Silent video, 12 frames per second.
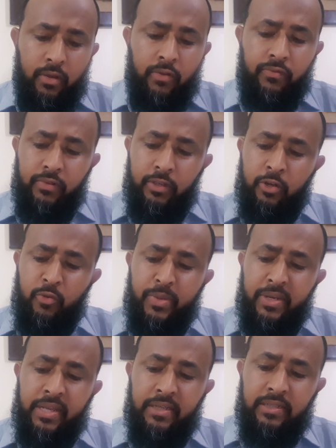of
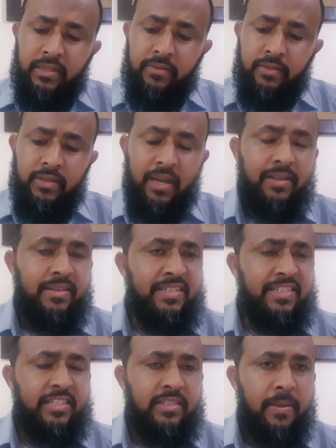Illuminating the
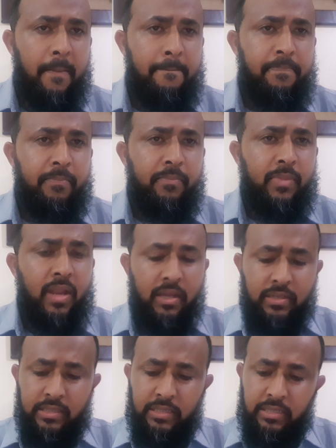Darkness,
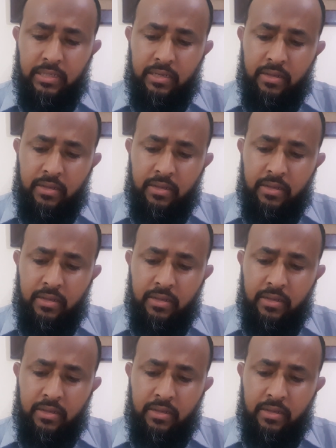Blacks